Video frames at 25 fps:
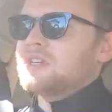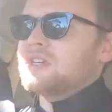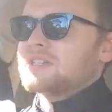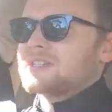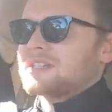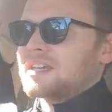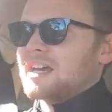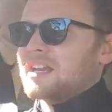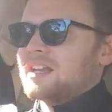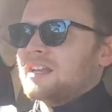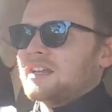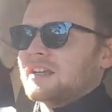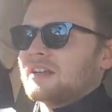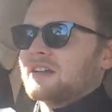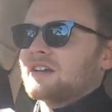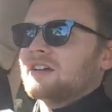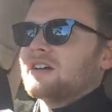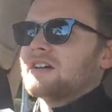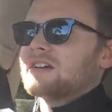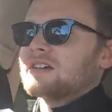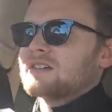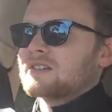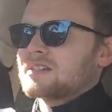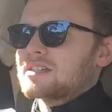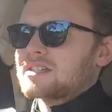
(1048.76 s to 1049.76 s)
is getting
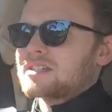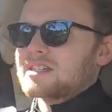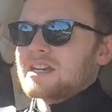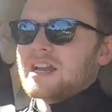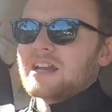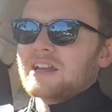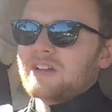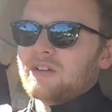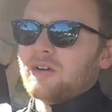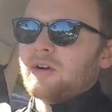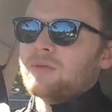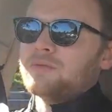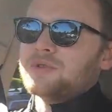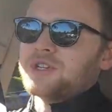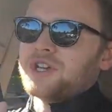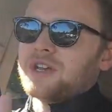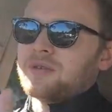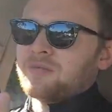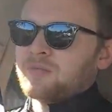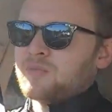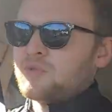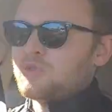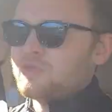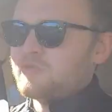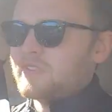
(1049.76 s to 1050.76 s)
a static
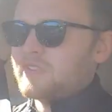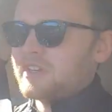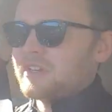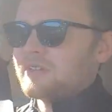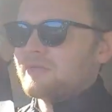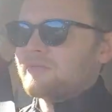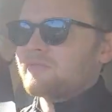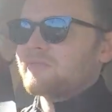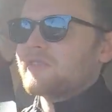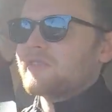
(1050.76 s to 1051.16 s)
object moving.